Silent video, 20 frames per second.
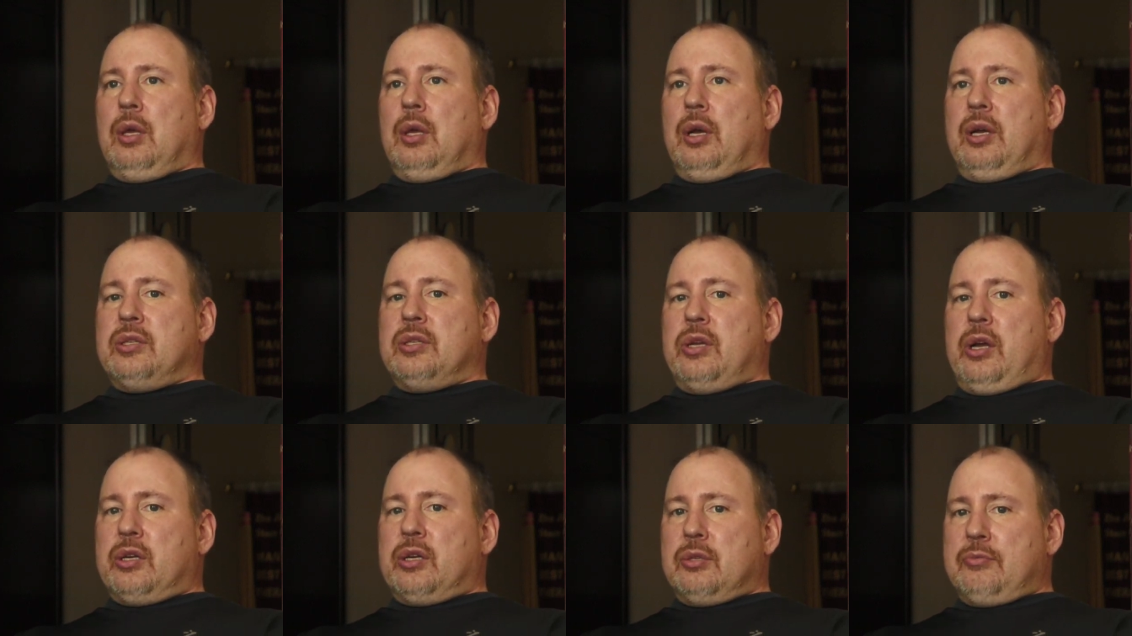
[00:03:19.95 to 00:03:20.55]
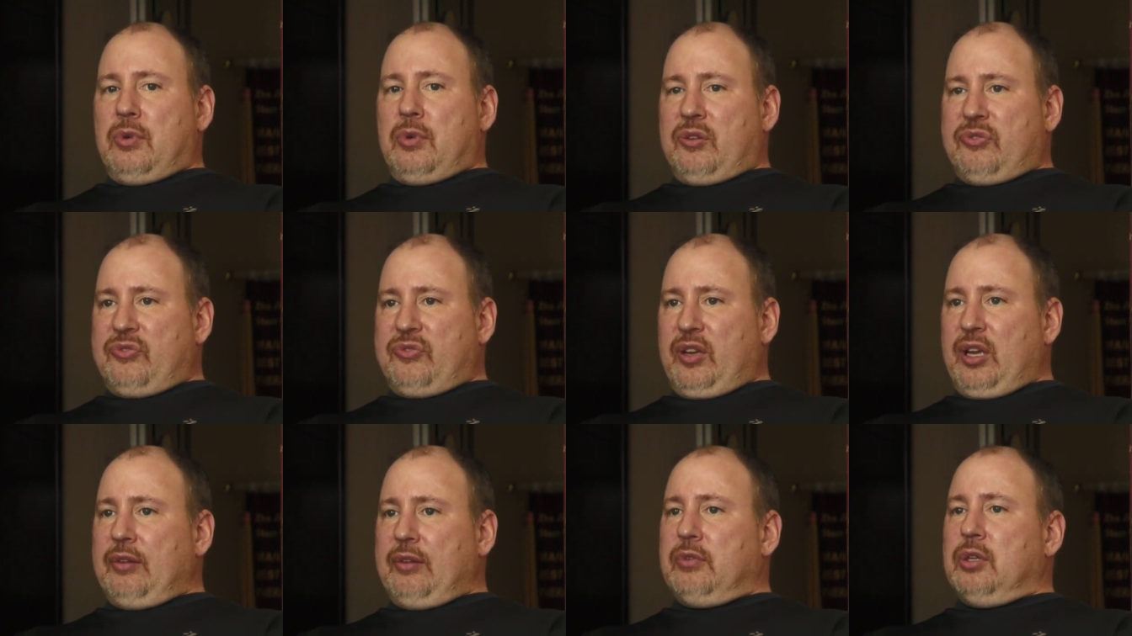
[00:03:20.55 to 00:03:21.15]
I talked to my
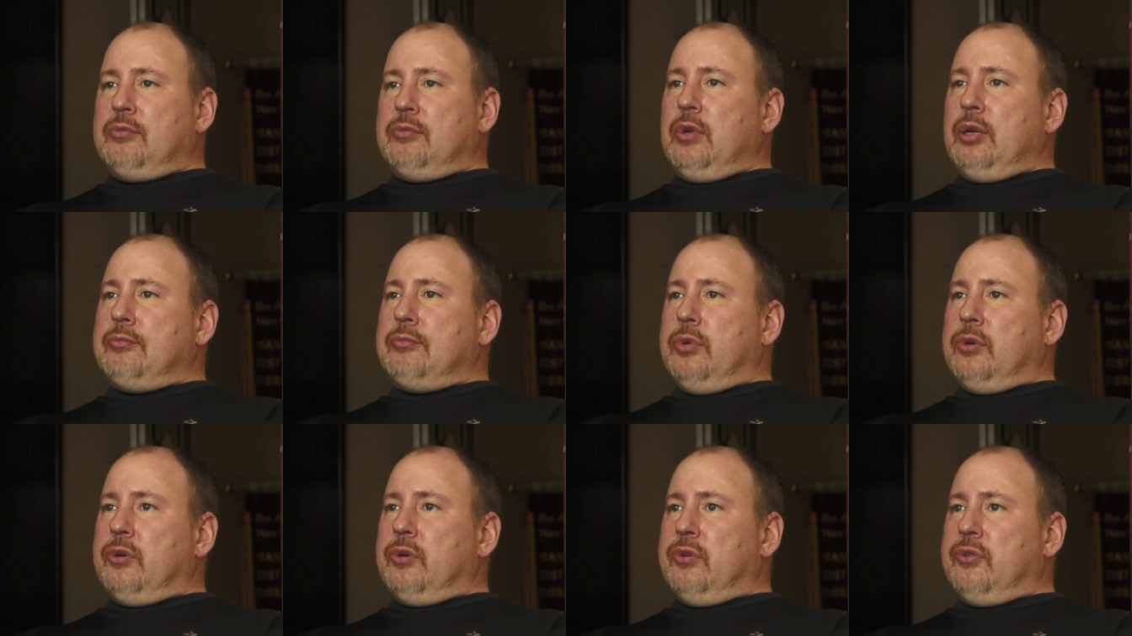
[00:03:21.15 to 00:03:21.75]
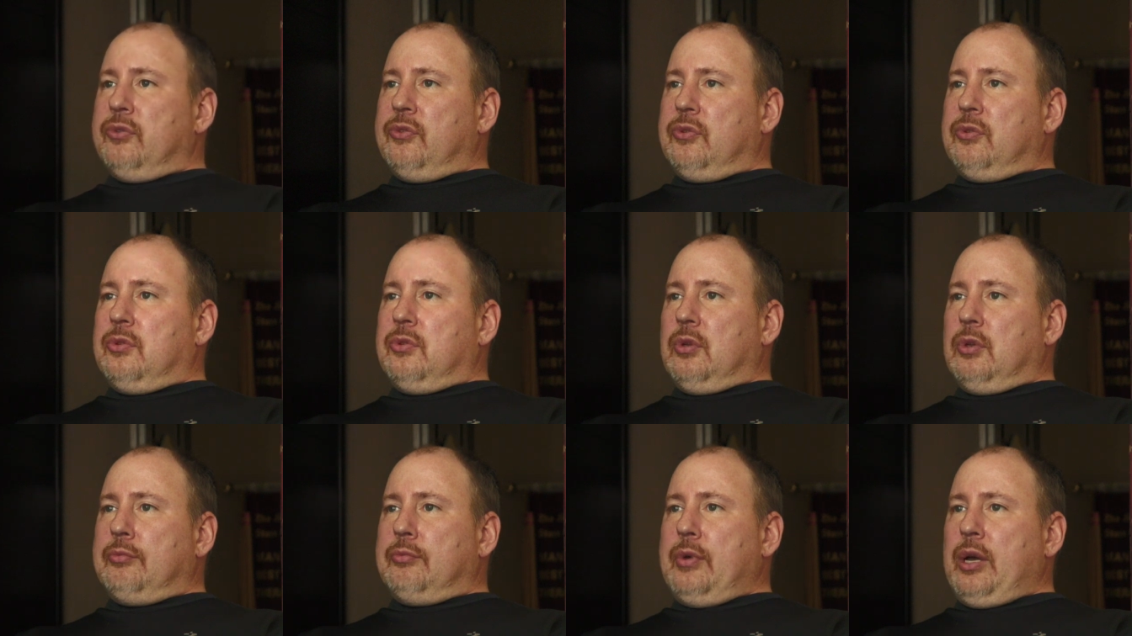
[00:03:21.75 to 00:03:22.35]
family members
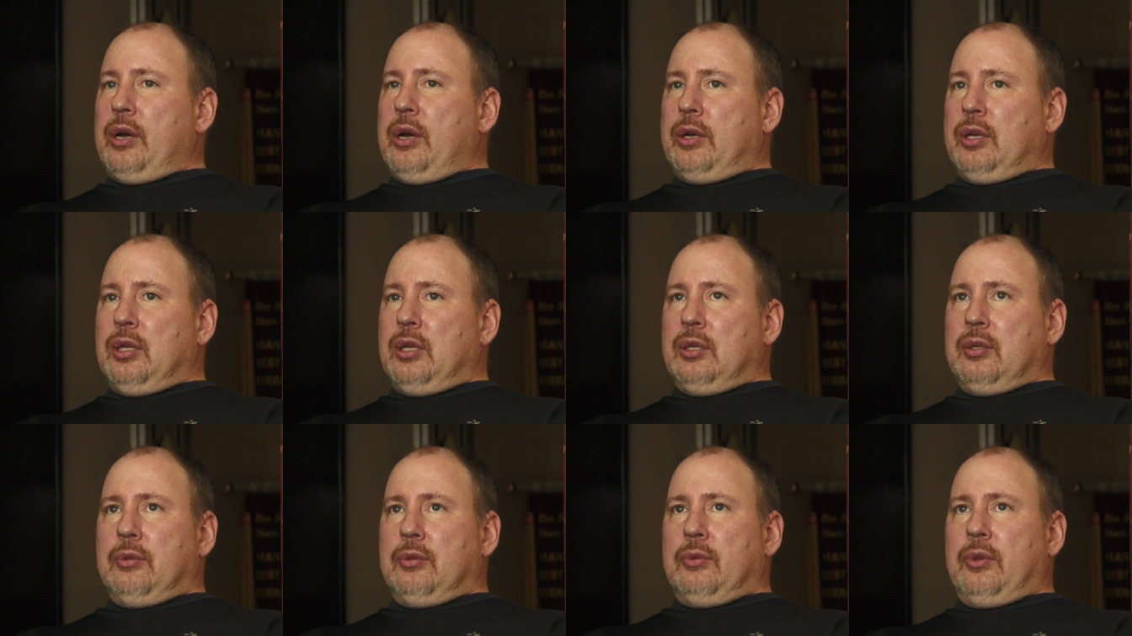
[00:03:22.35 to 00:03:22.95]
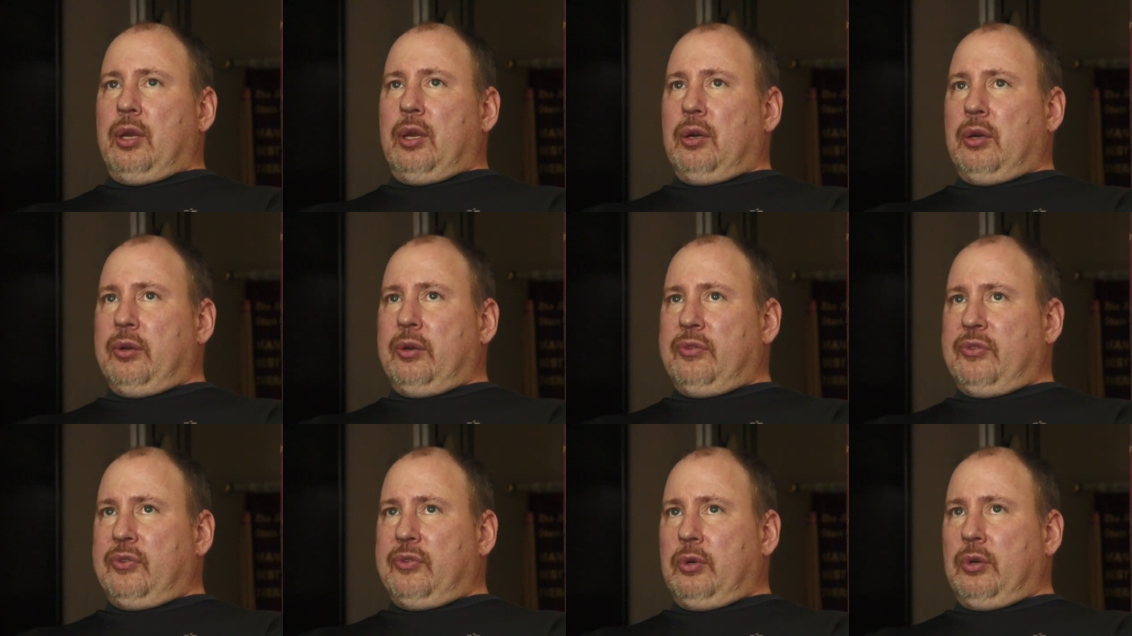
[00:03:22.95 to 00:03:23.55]
about it and their
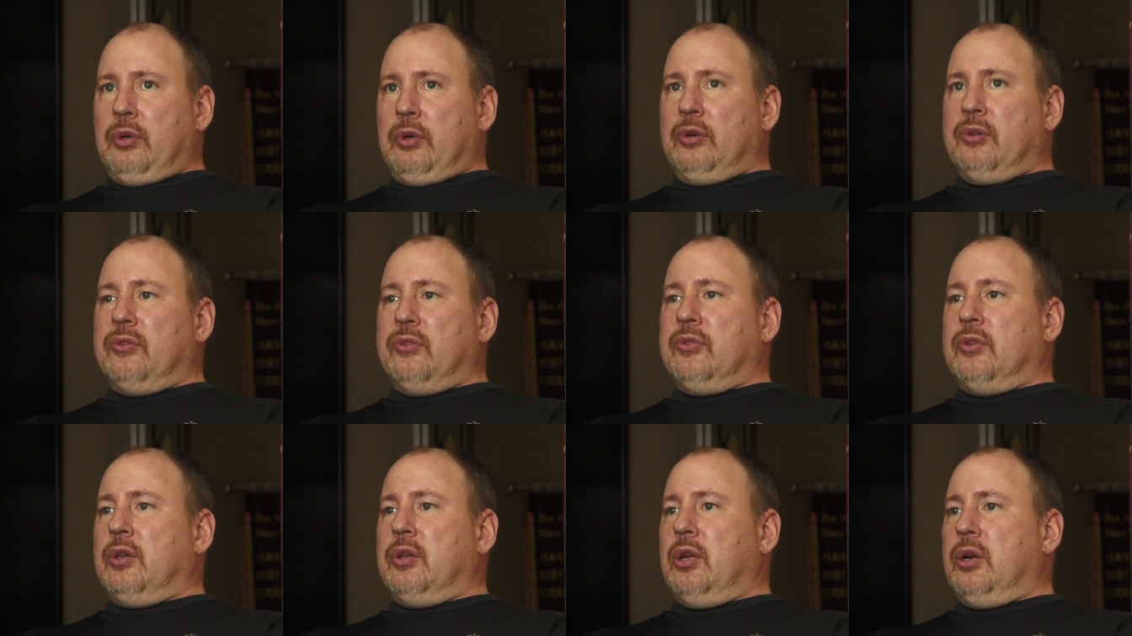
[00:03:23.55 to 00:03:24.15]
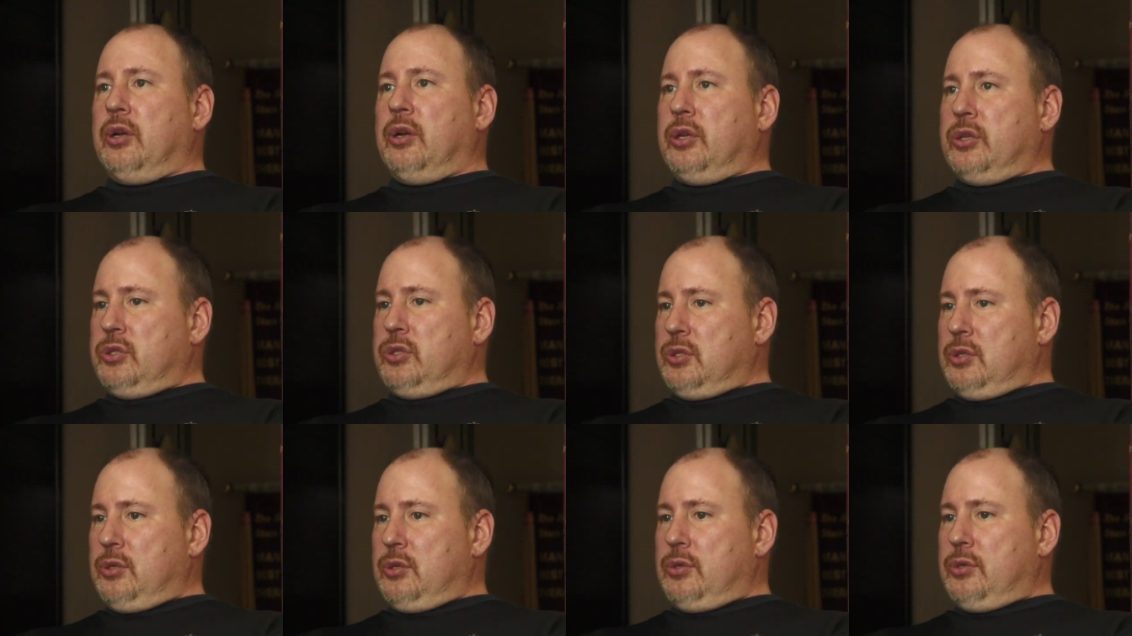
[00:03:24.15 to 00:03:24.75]
concerns and their
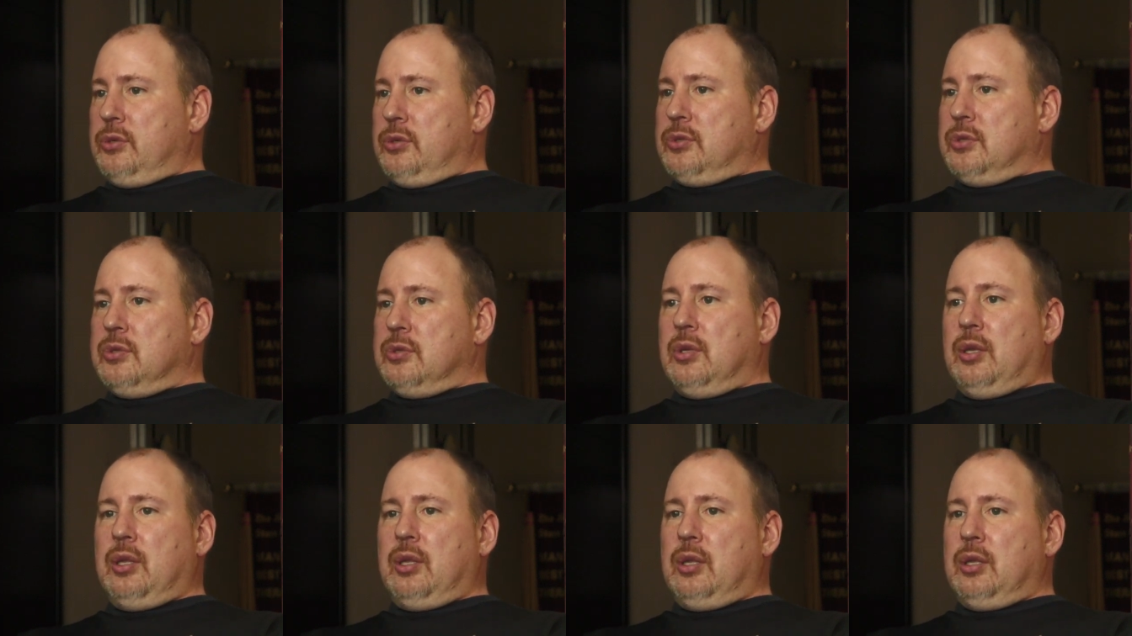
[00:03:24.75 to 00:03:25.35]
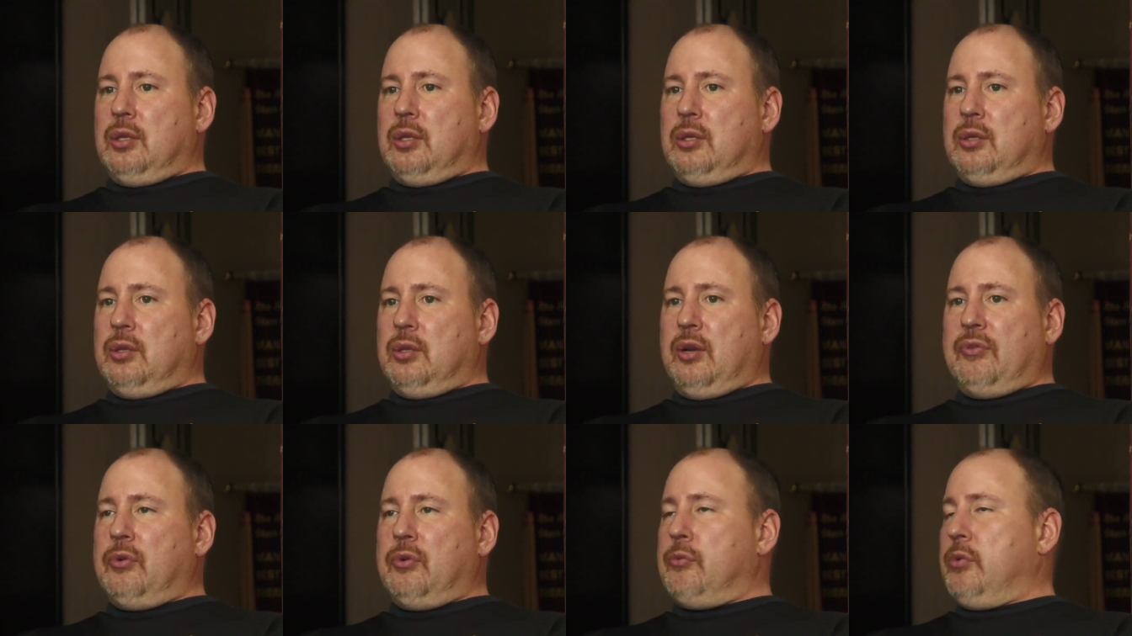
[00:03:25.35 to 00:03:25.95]
issues, and
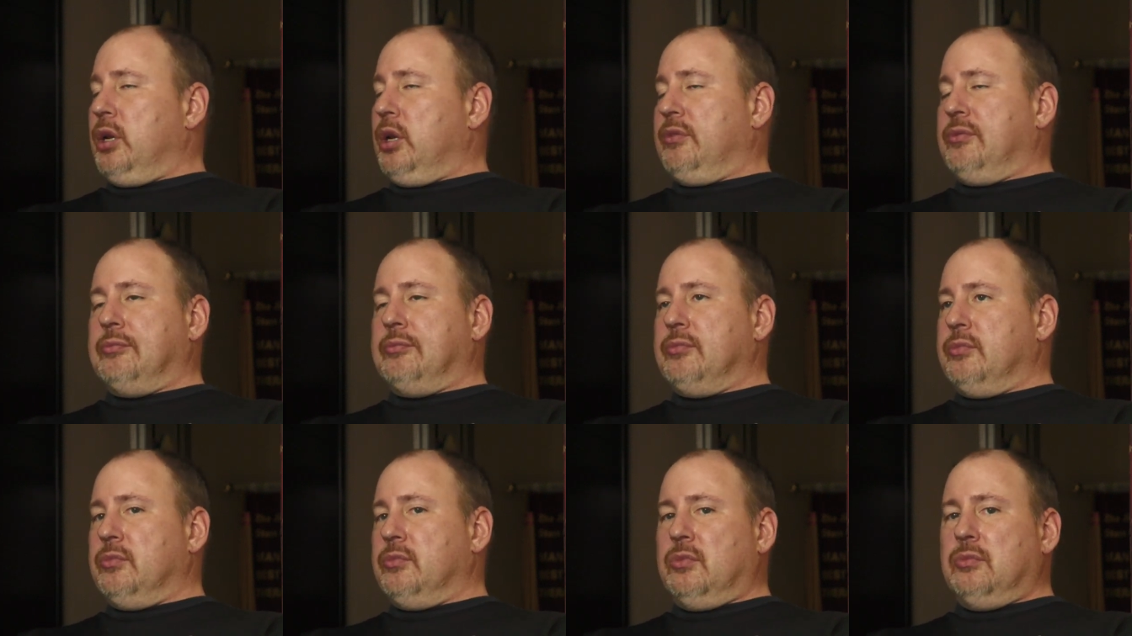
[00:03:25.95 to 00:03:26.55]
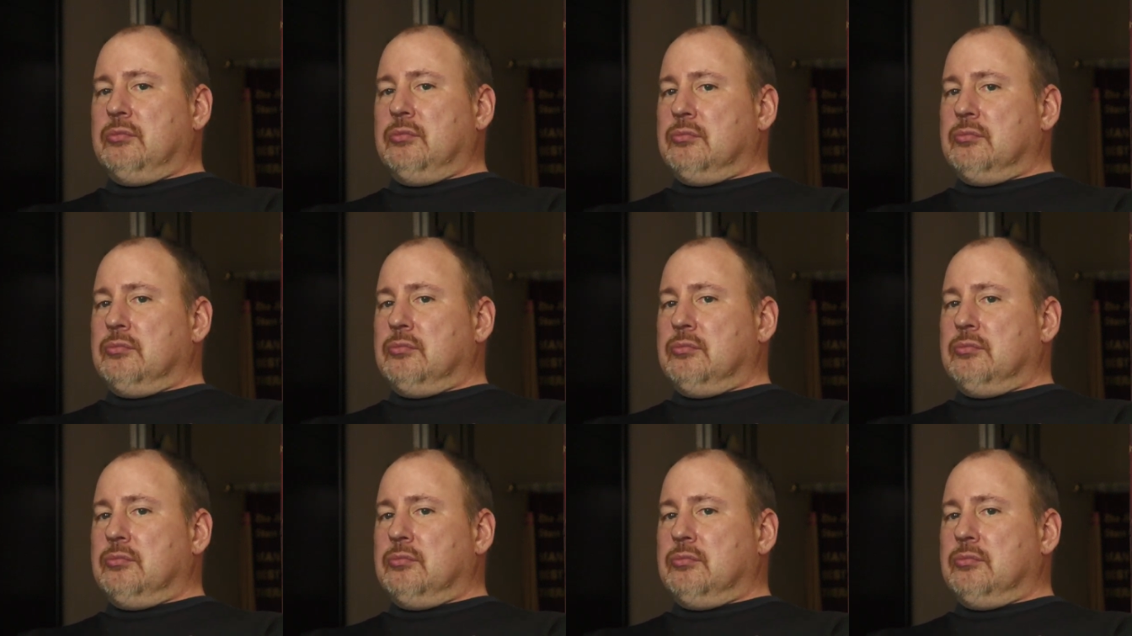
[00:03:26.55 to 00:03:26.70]
every one of them